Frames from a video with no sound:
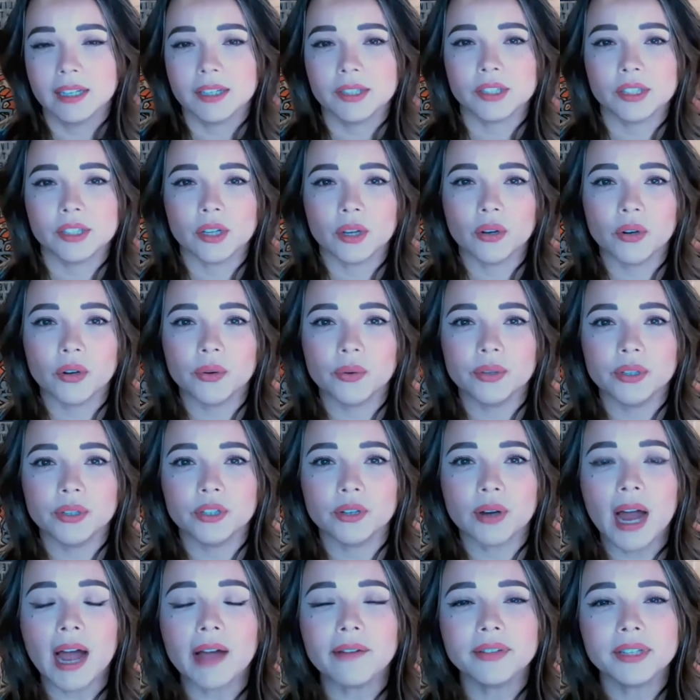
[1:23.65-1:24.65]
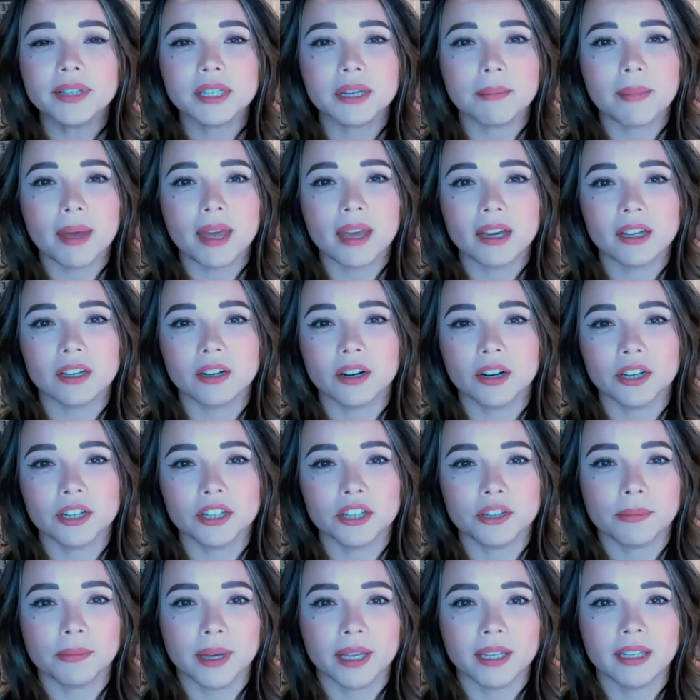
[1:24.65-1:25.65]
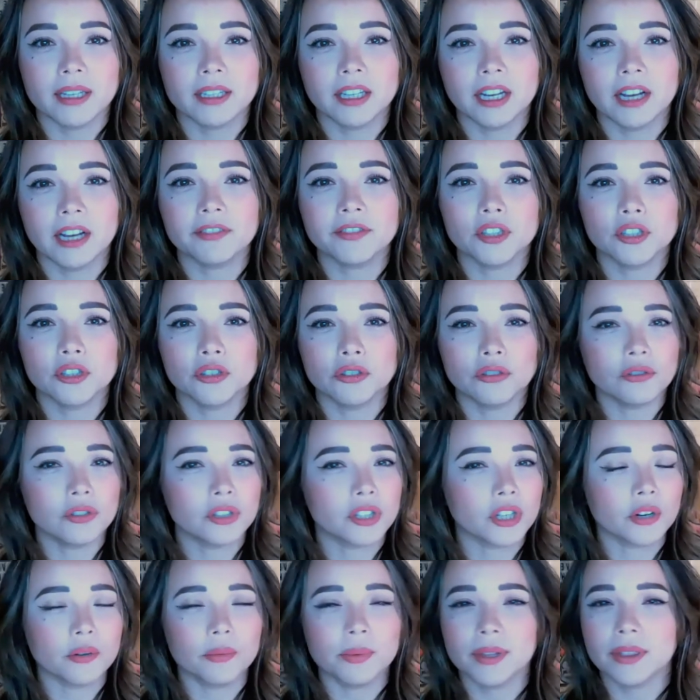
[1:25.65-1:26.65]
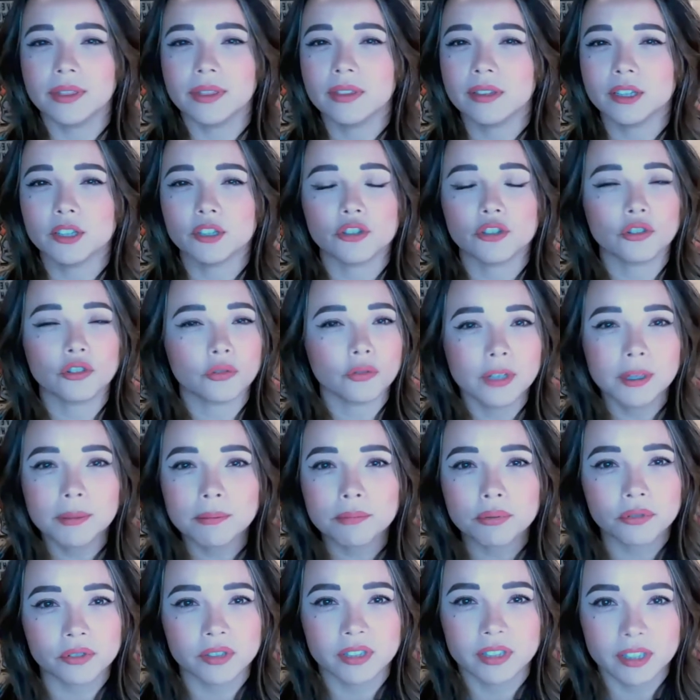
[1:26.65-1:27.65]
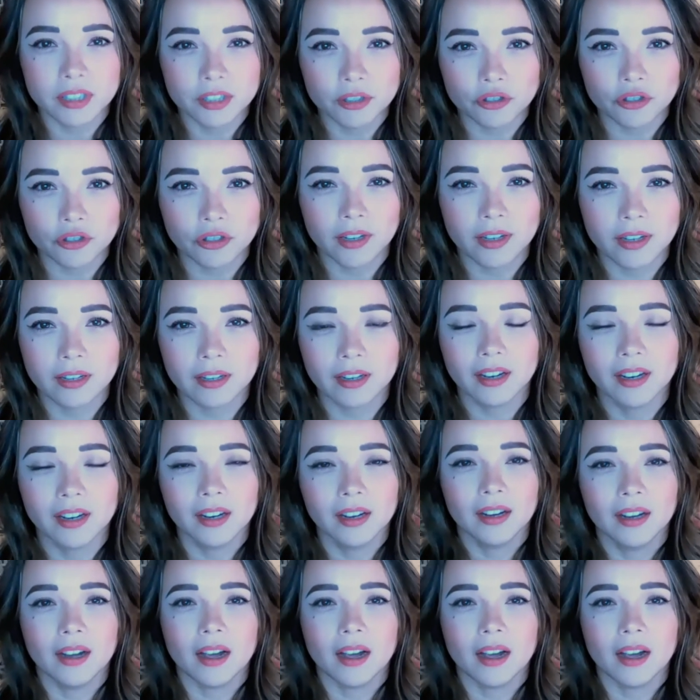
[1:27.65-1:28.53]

So you're having to make an argument and you have to do so with extreme precision.